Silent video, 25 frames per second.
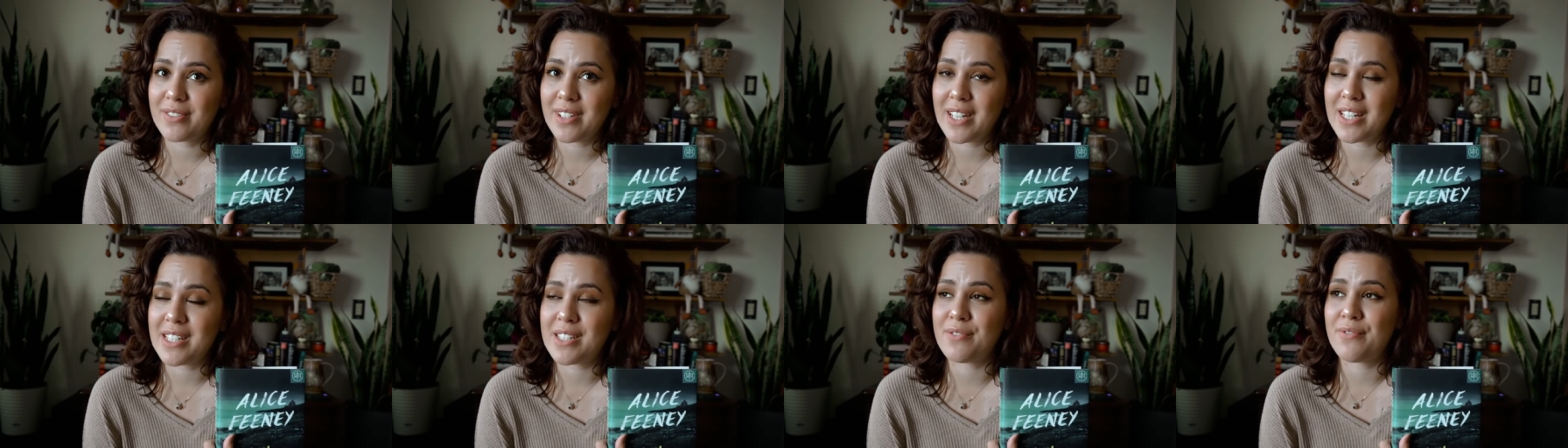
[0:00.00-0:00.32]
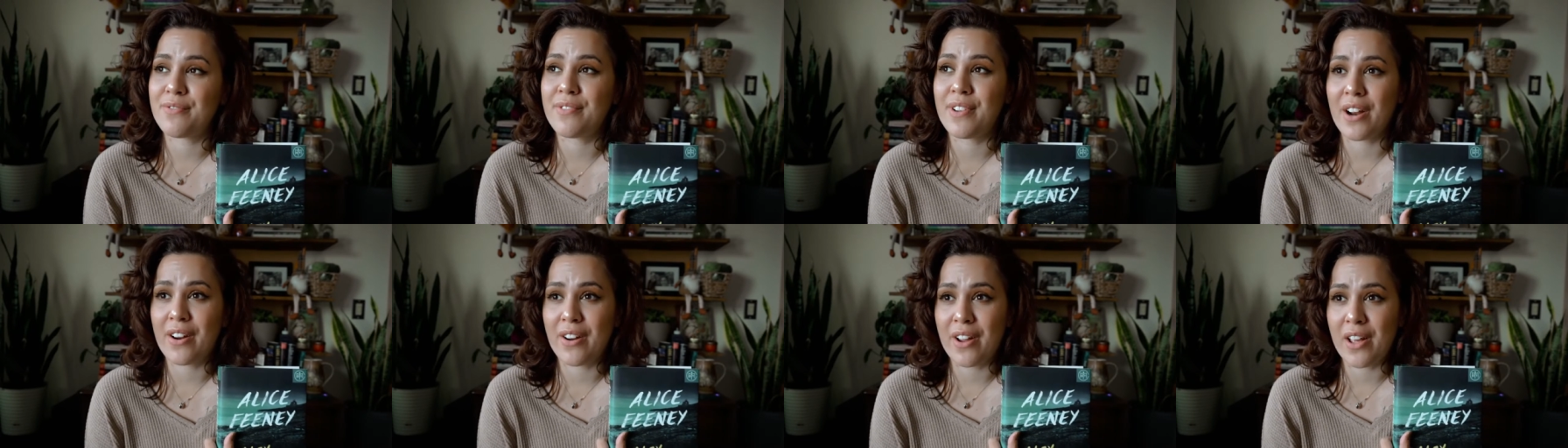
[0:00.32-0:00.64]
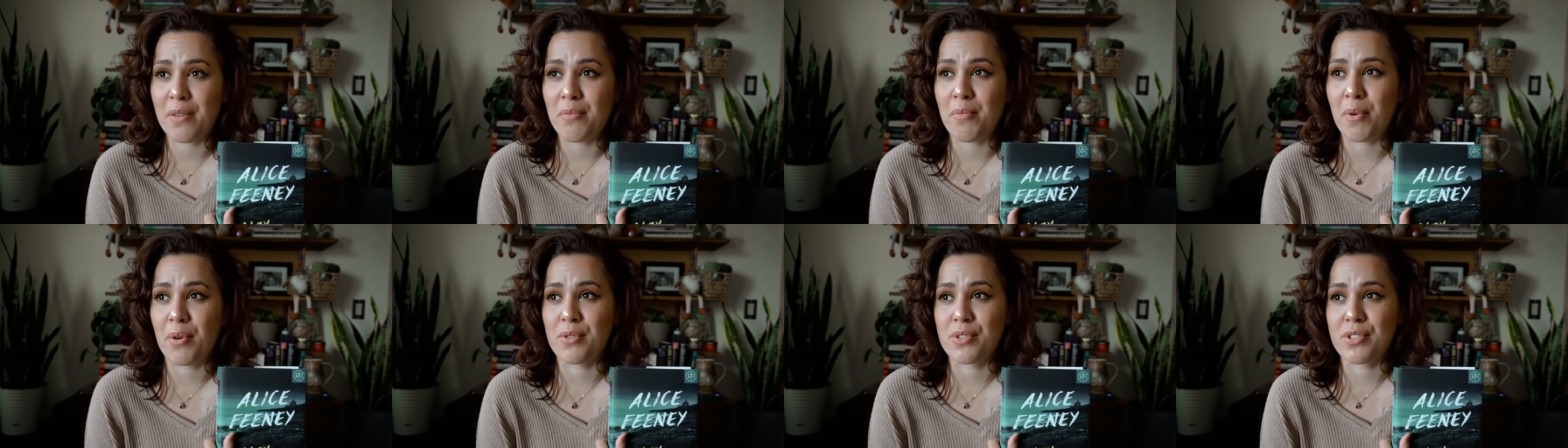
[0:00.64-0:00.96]
It's very
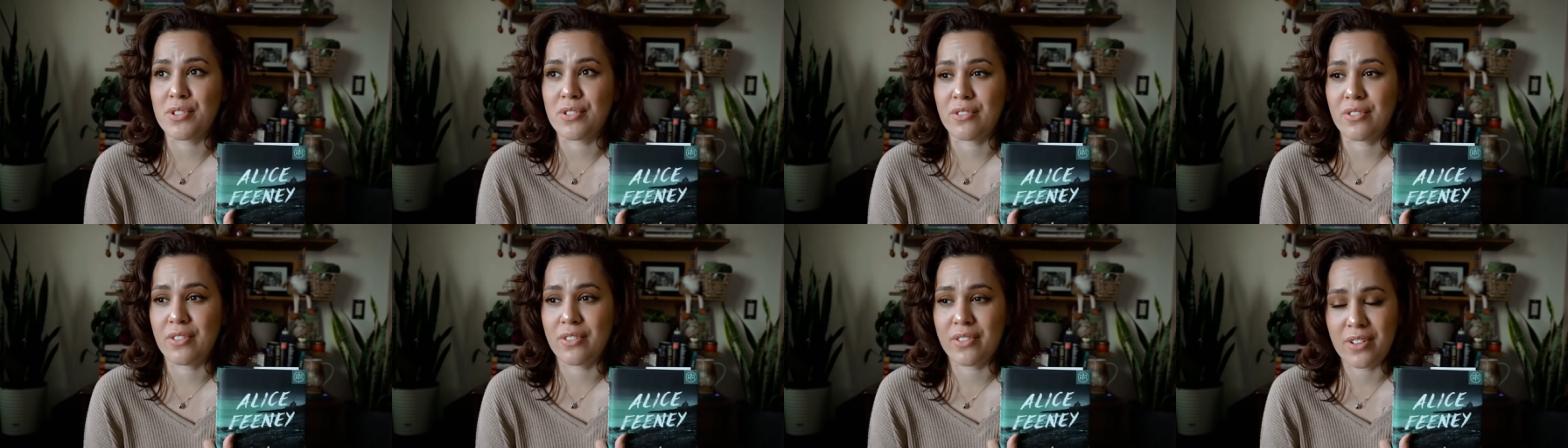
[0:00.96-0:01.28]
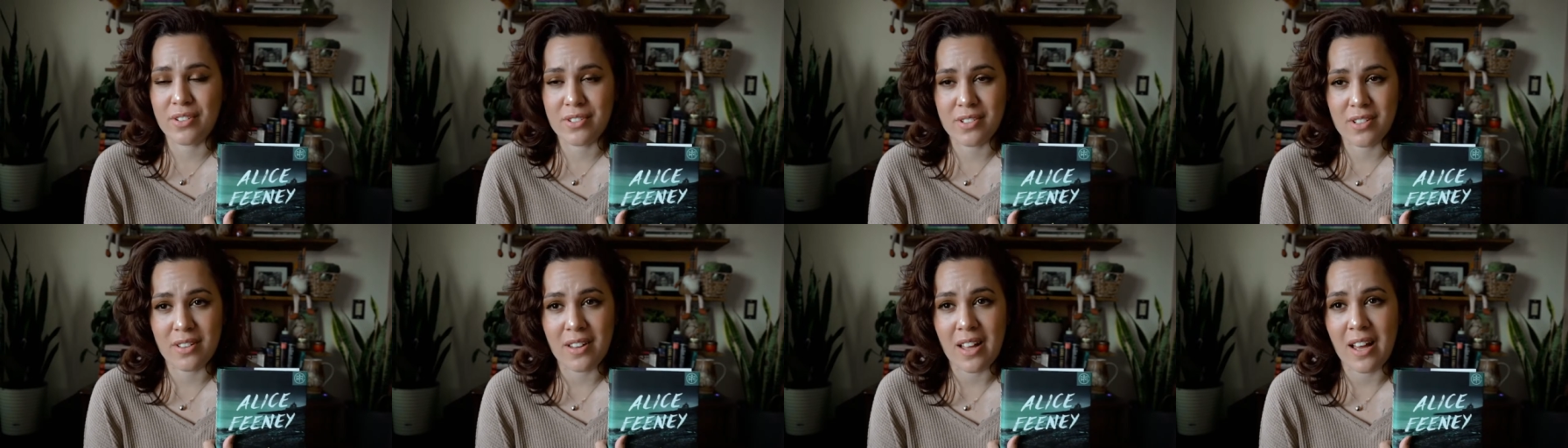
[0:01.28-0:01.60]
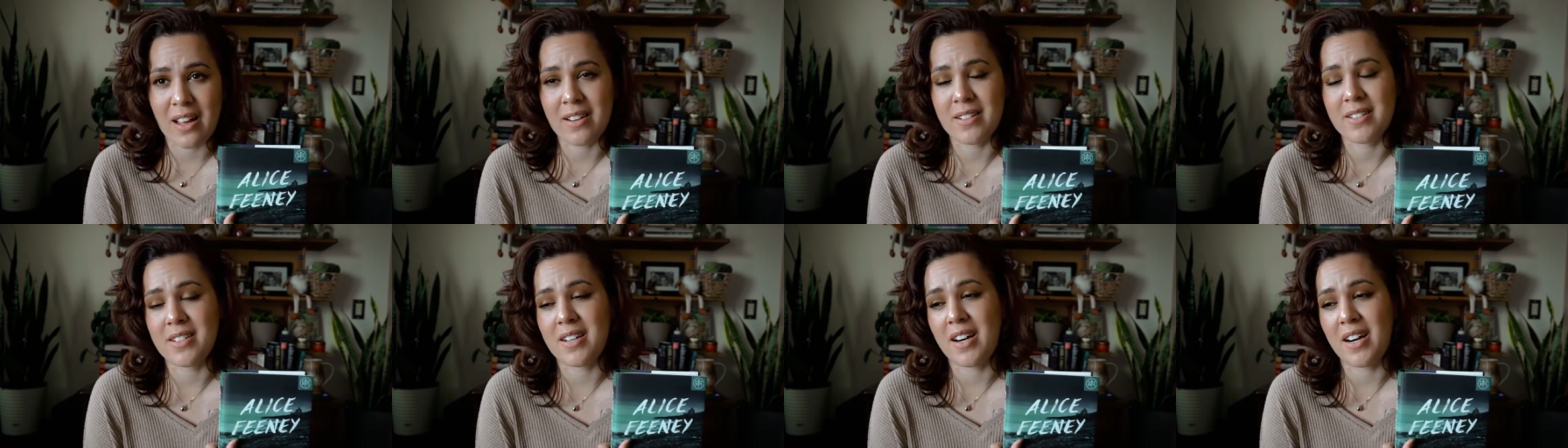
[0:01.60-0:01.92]
emotional. There's a
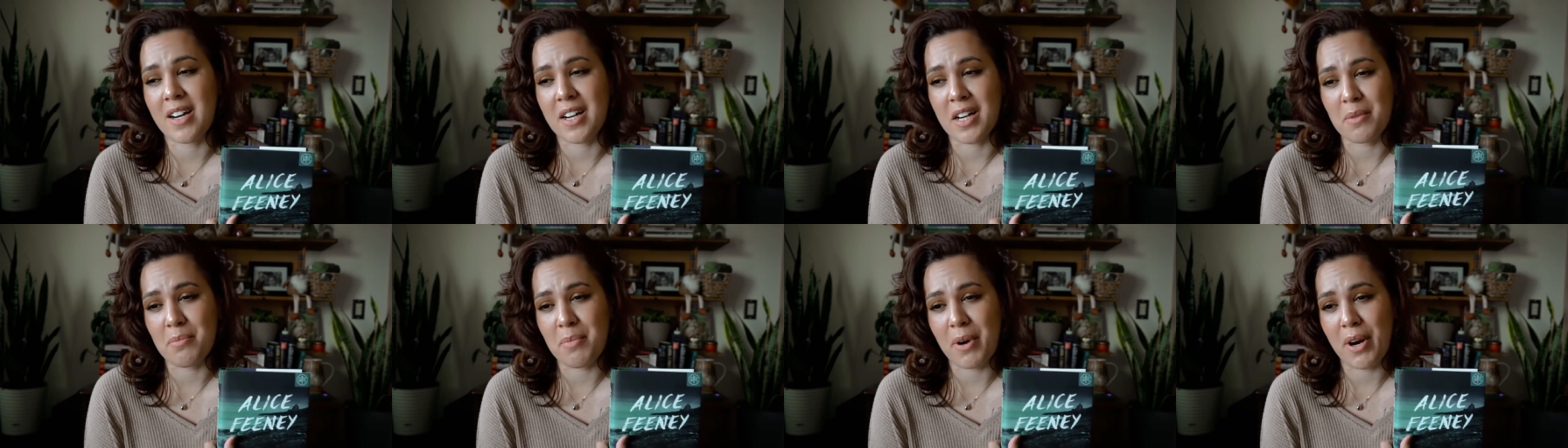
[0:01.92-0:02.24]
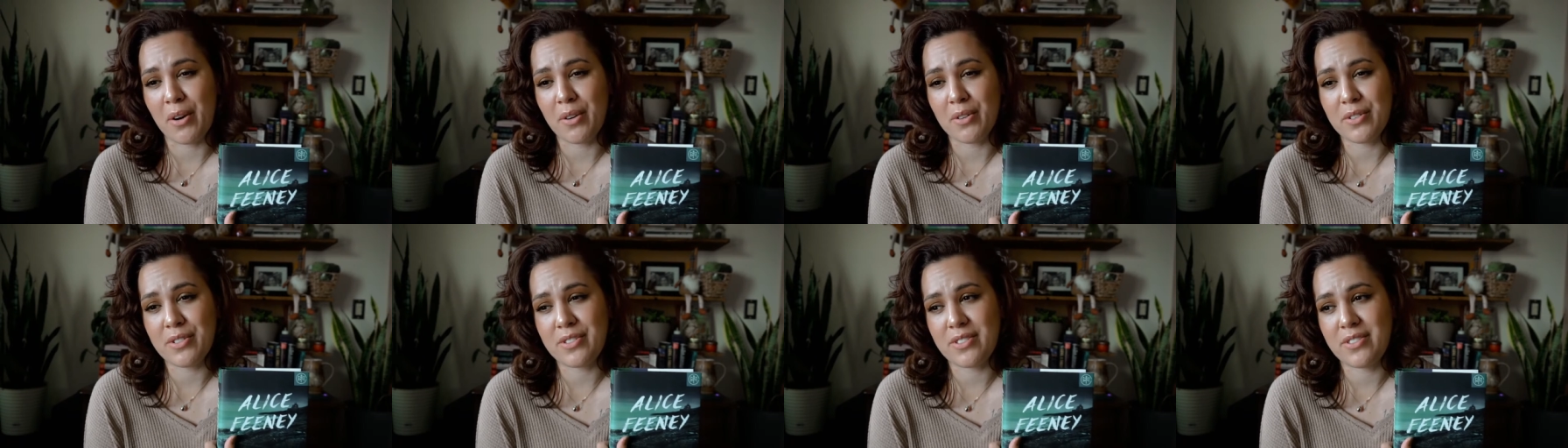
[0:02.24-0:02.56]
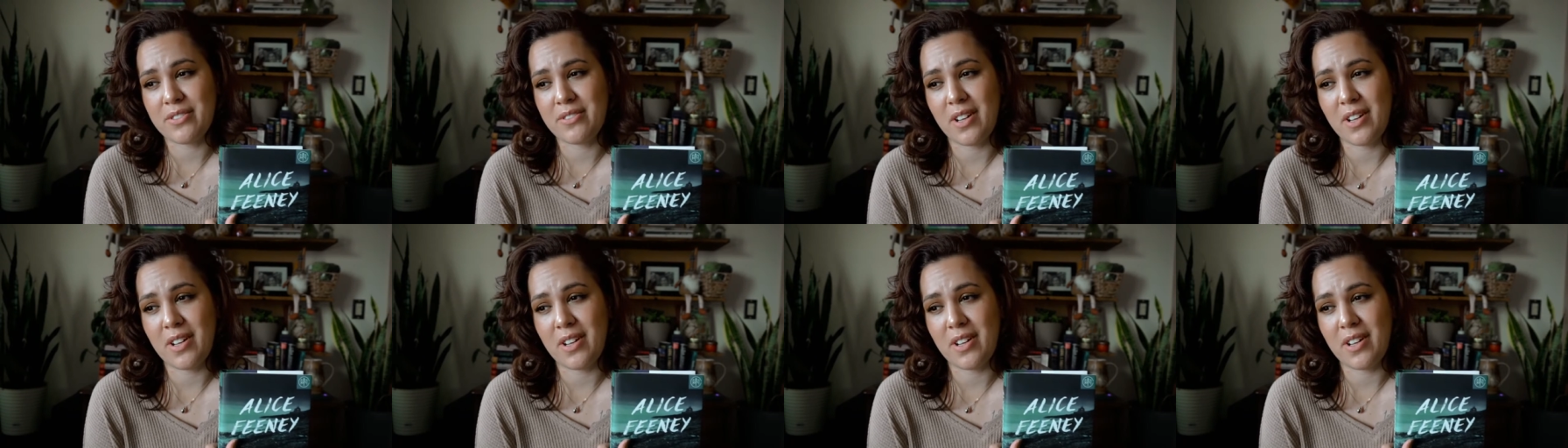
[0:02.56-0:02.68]
lot of talk about